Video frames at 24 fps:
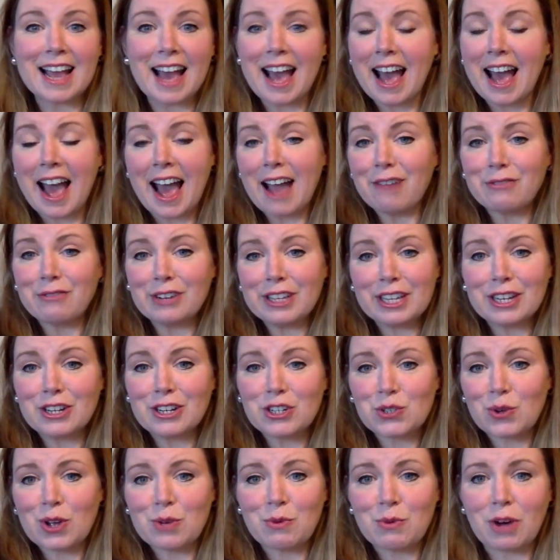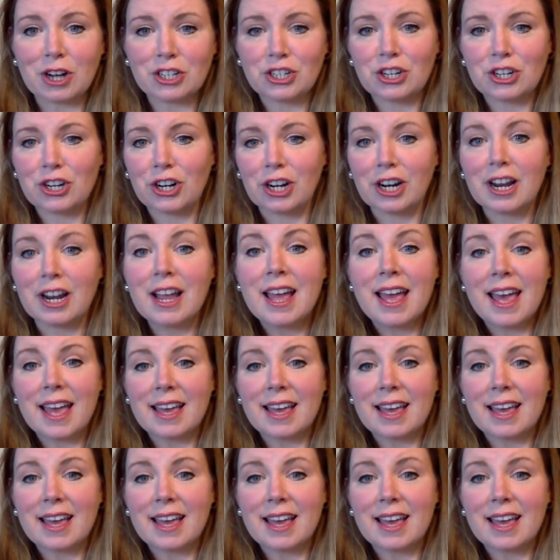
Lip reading: I really enjoy watching her.